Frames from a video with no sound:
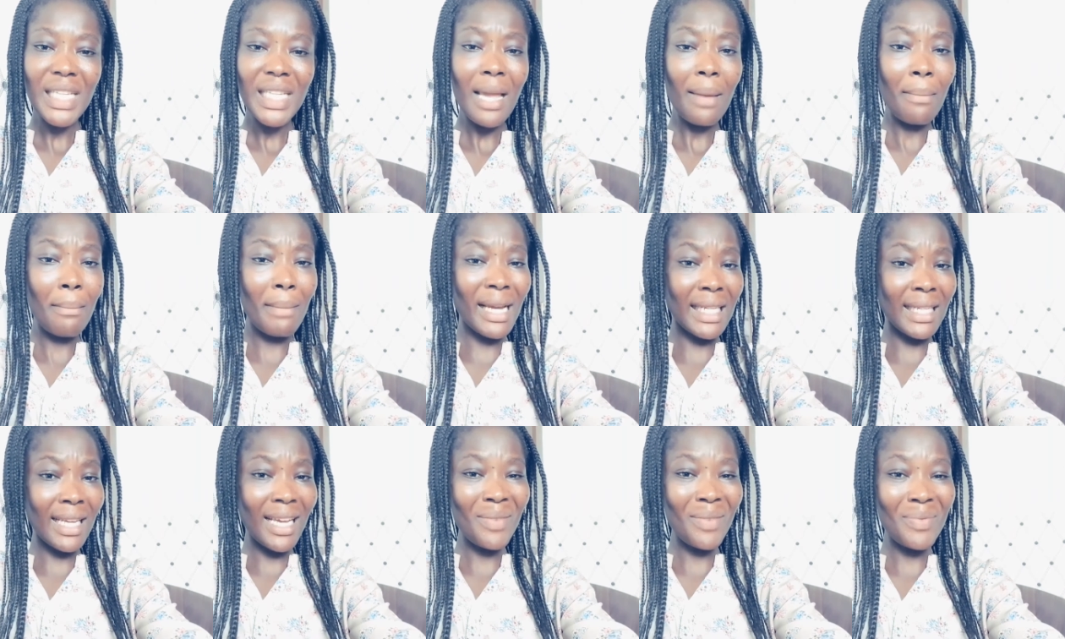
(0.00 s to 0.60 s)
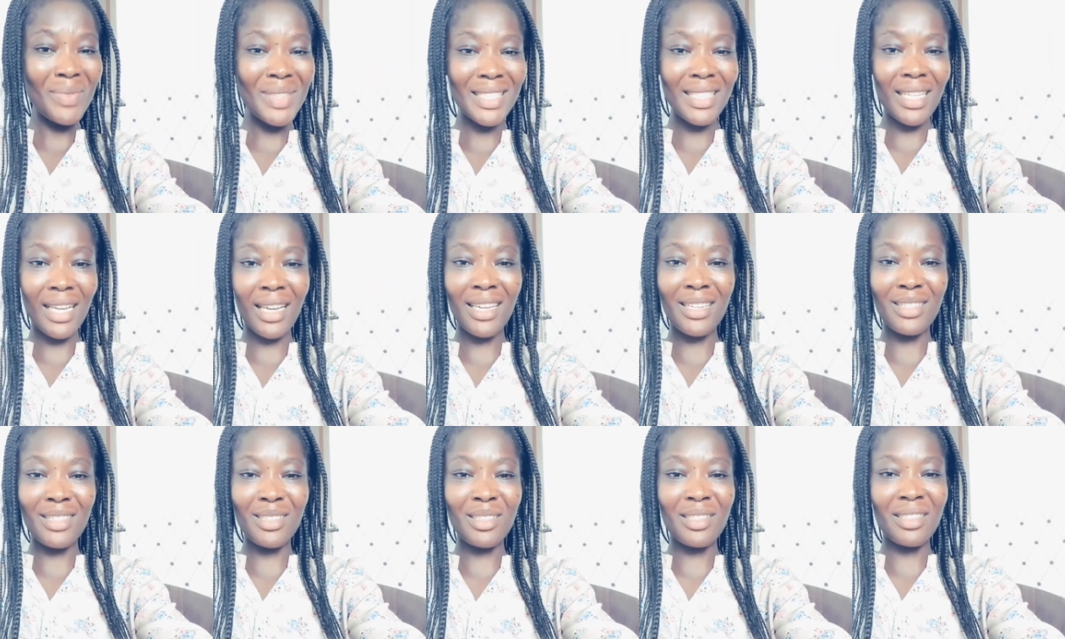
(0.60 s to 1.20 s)
My name is
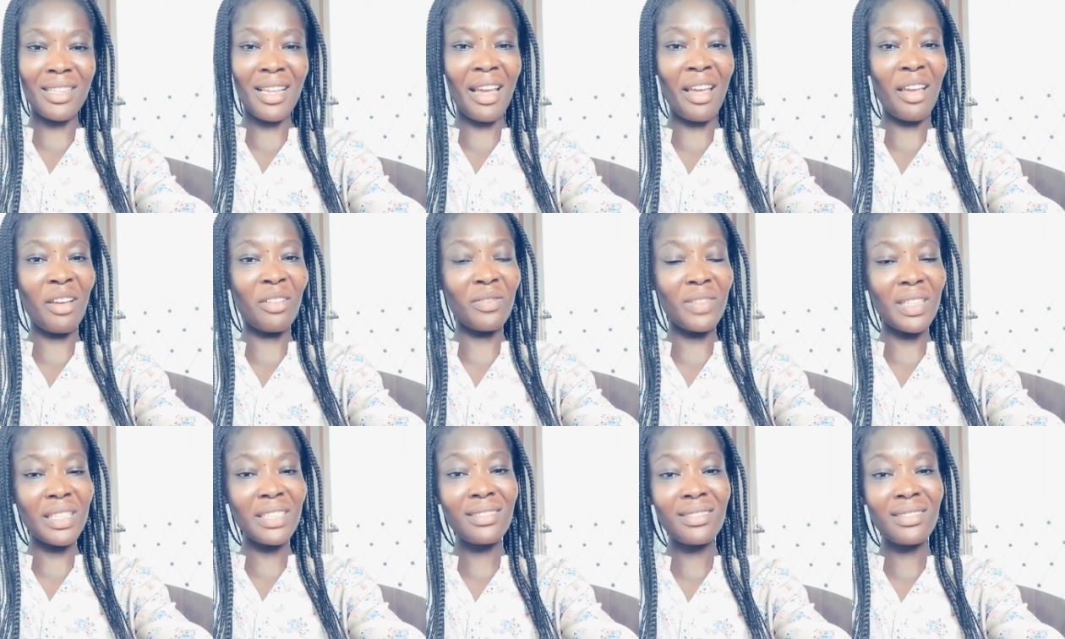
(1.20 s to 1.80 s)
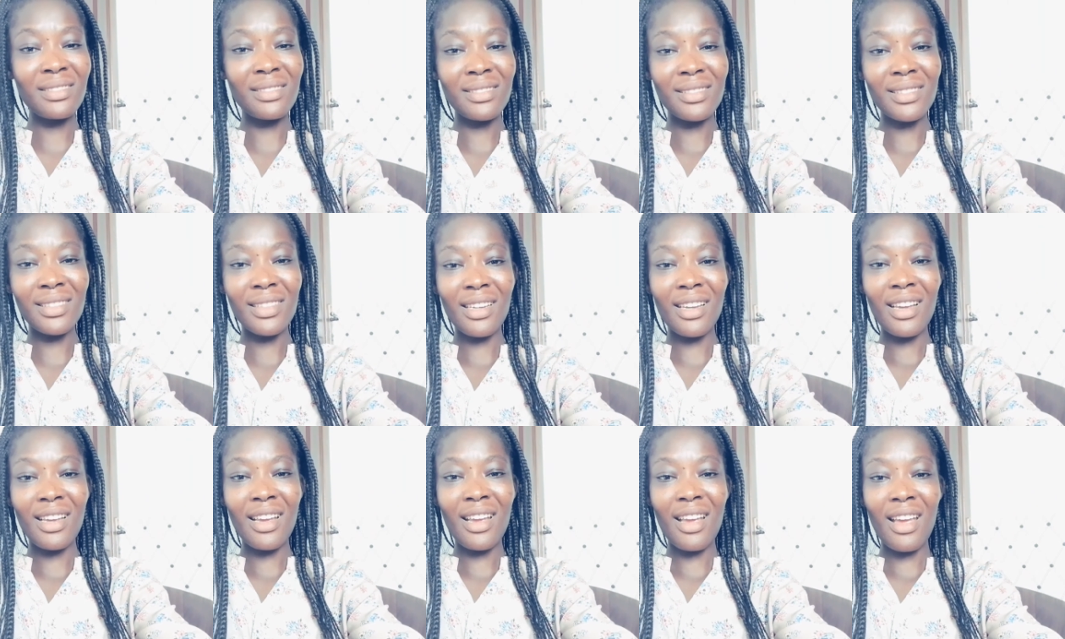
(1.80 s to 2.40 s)
Akintuna Evelyn
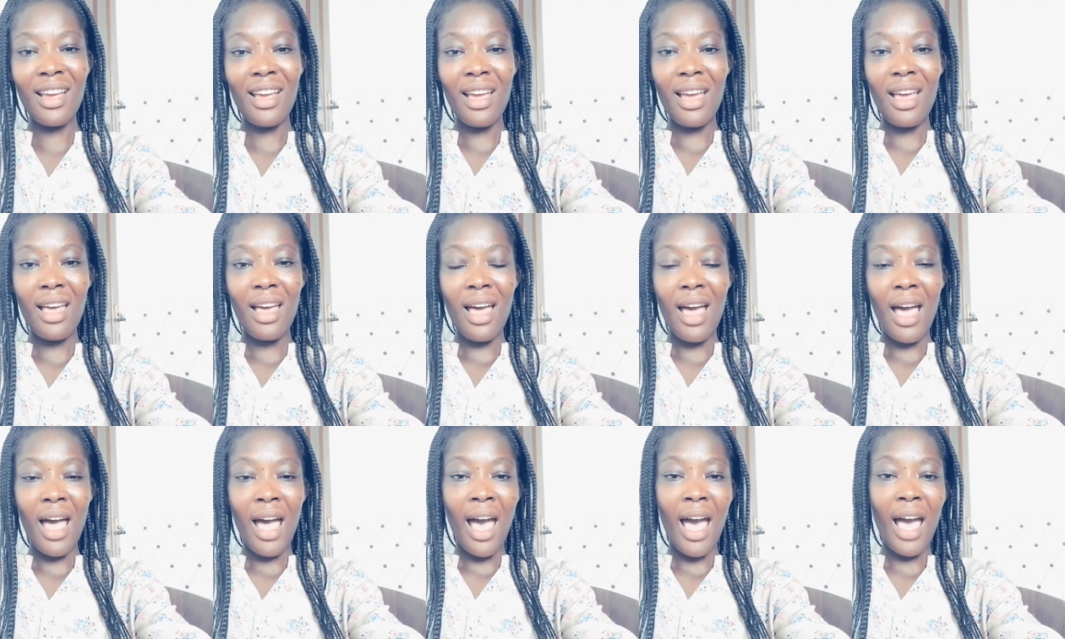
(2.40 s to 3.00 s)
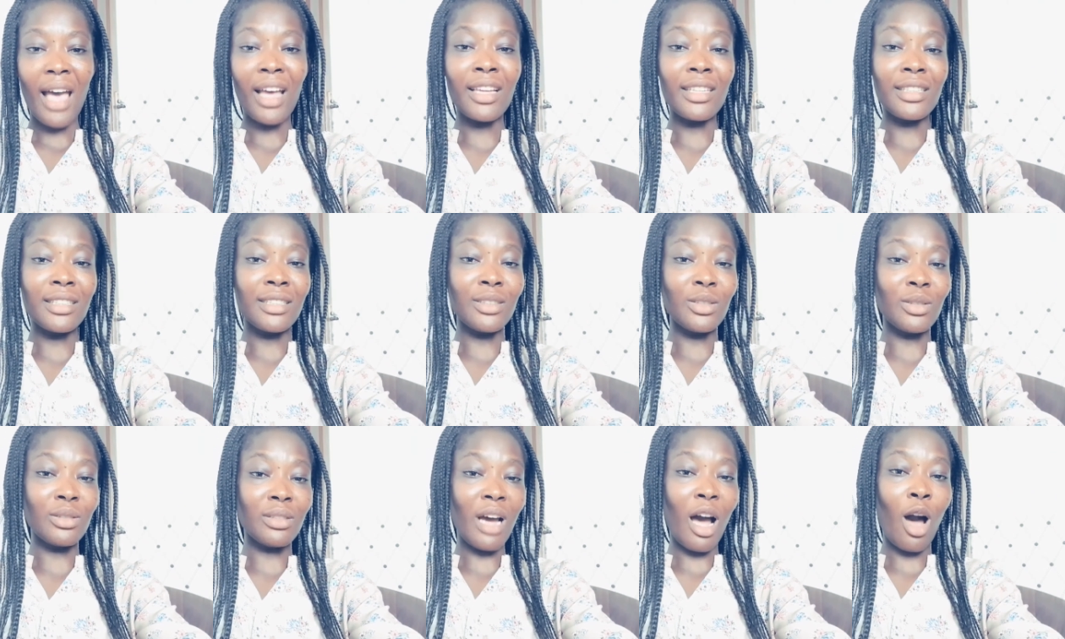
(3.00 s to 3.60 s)

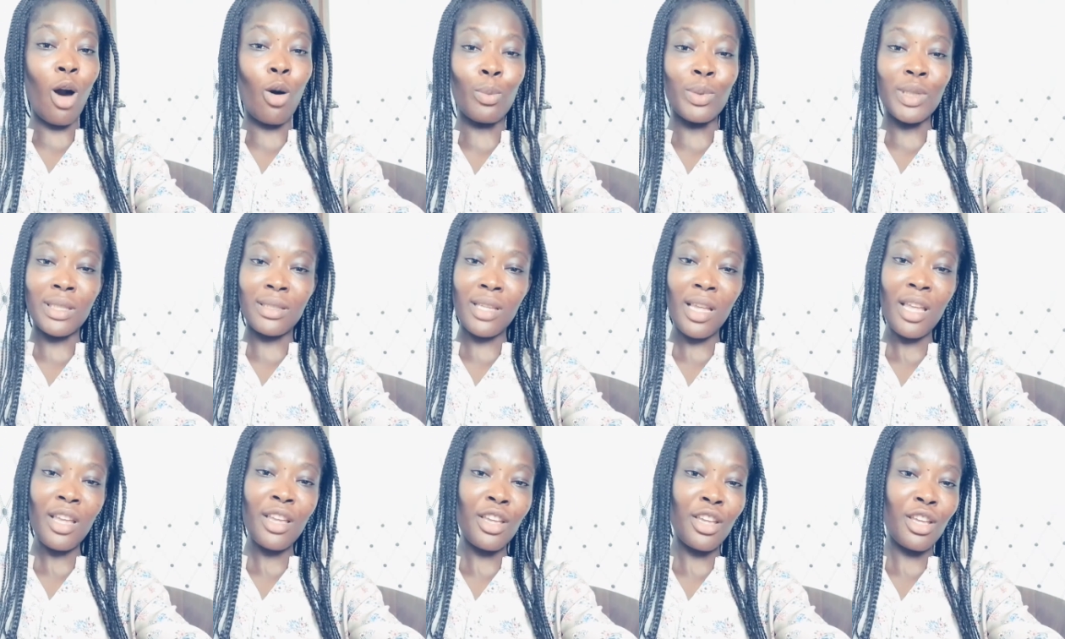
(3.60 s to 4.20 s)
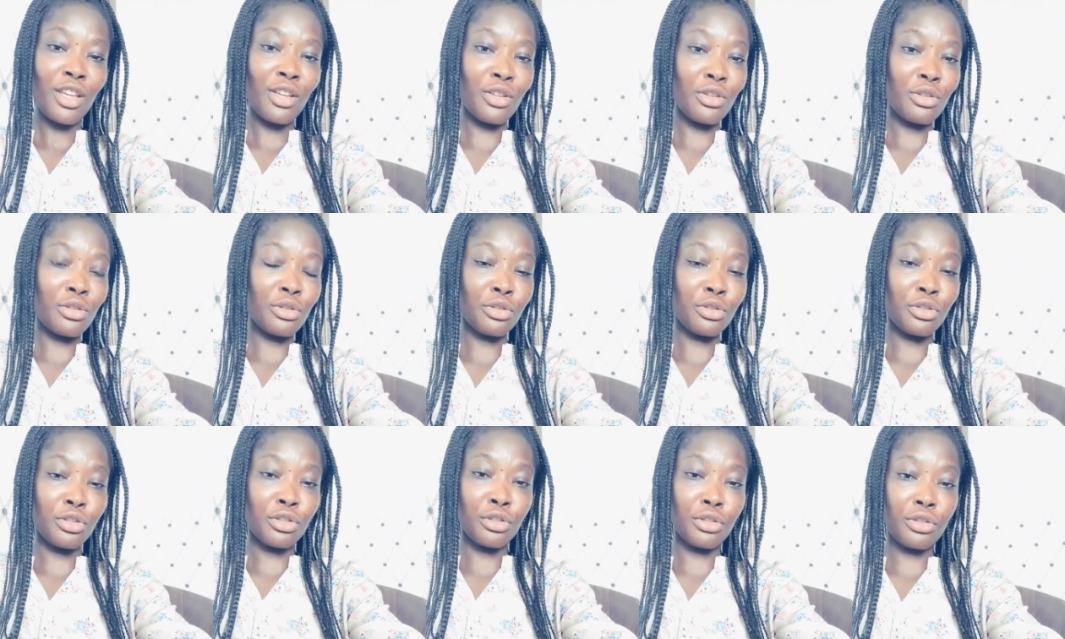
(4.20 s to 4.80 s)
and I'll be taking you
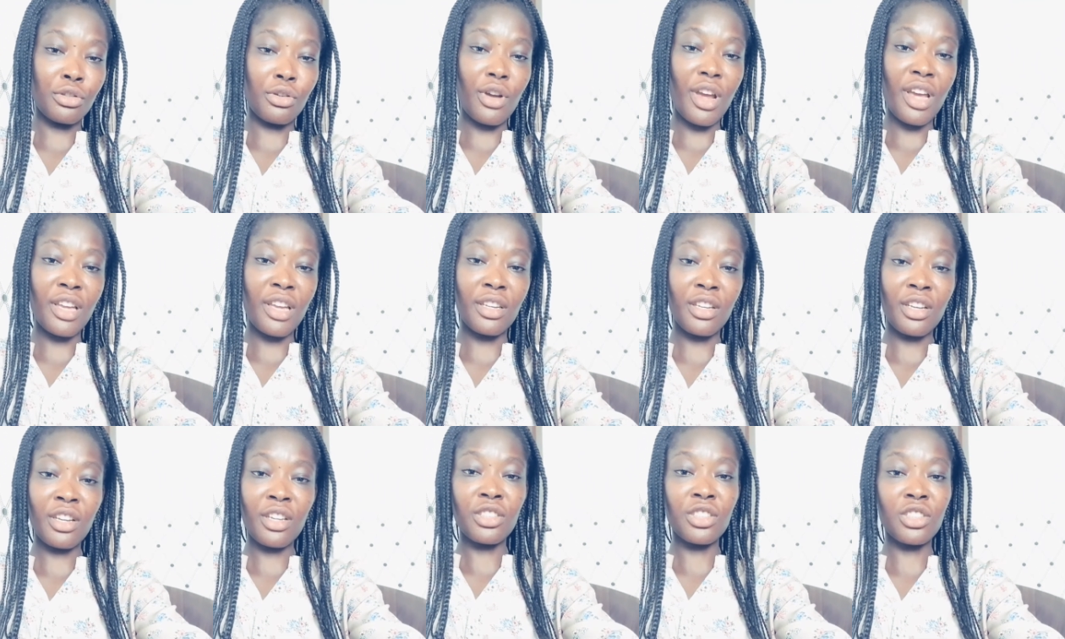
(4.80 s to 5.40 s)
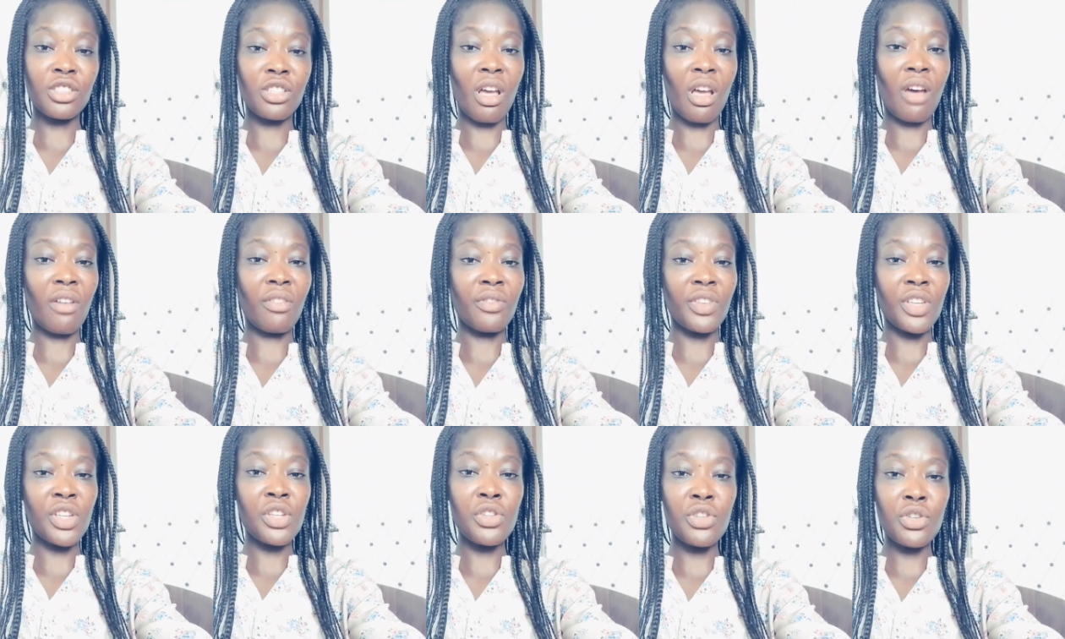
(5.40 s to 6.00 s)
to educational
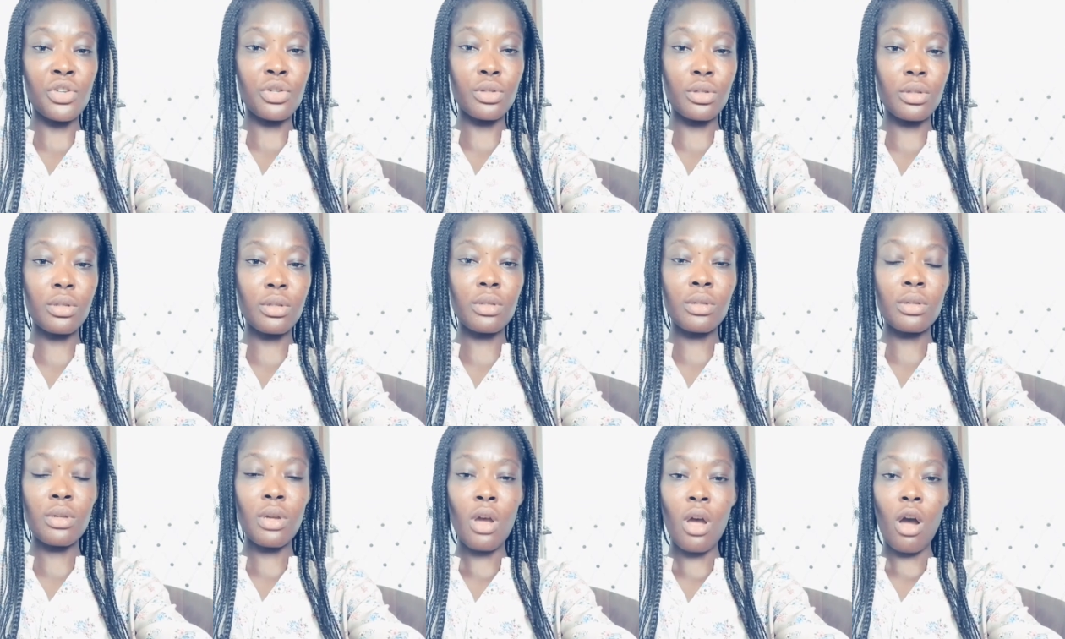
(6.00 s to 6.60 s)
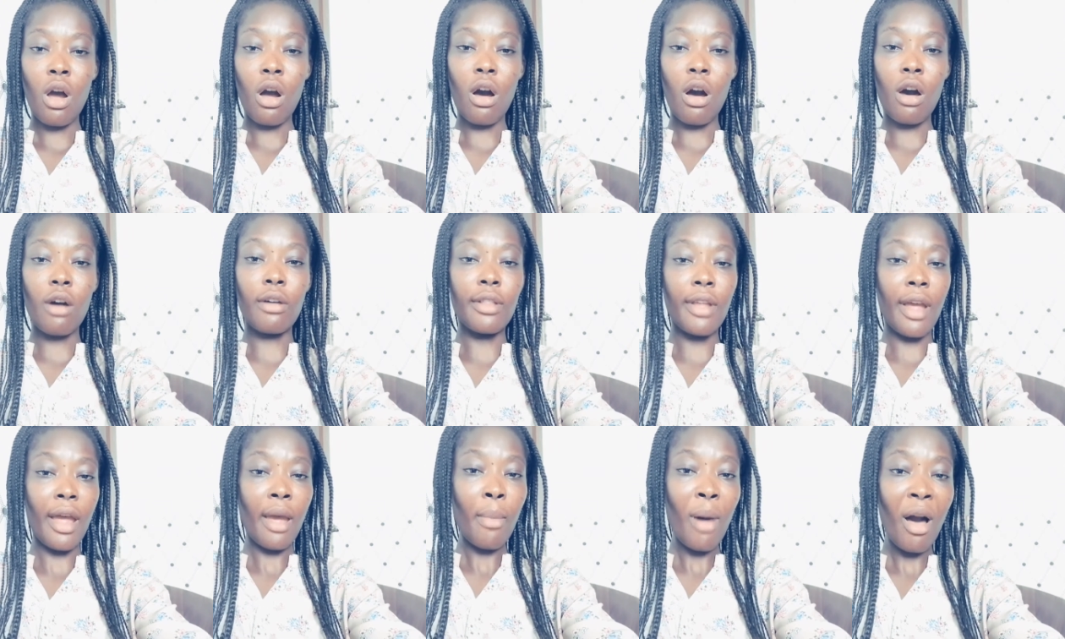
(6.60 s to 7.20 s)
videos
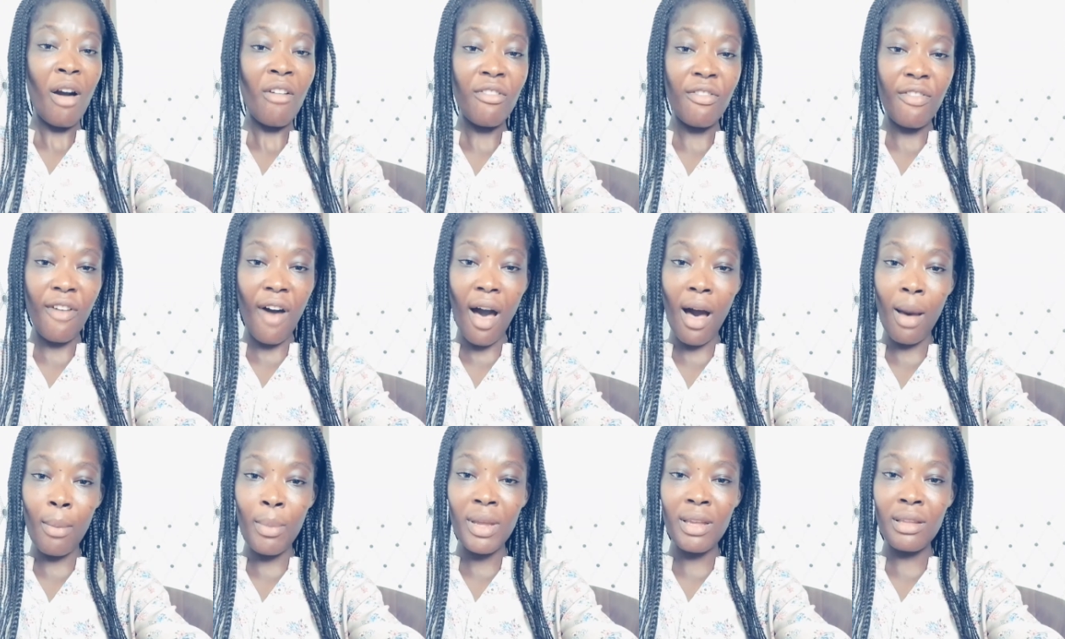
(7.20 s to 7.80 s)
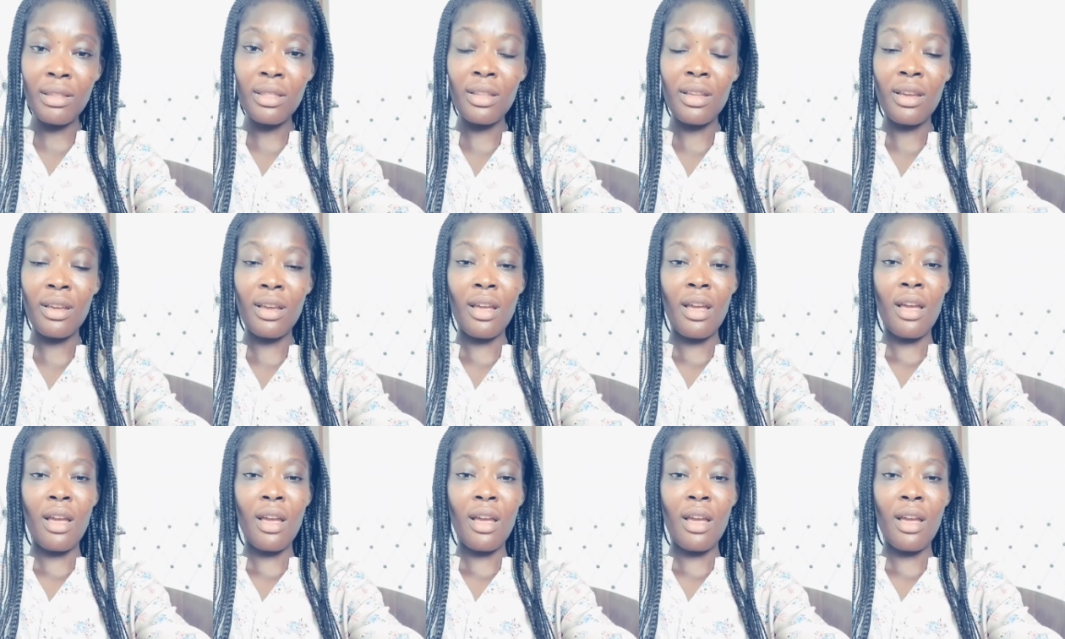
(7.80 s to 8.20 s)
on urban farming,